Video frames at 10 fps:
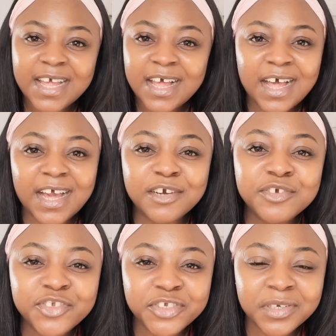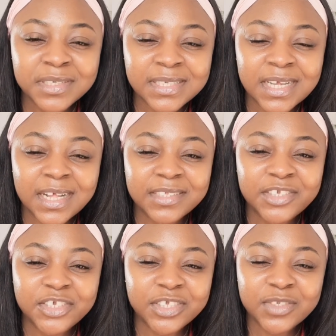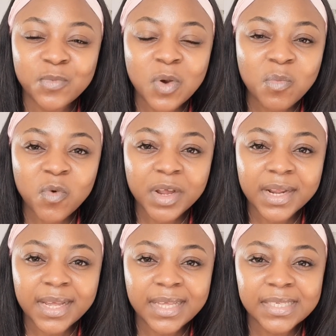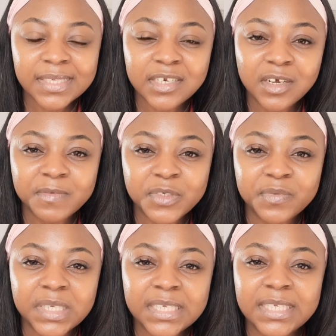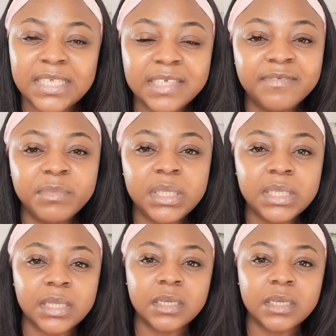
I don't trust that just warm water is enough to really give me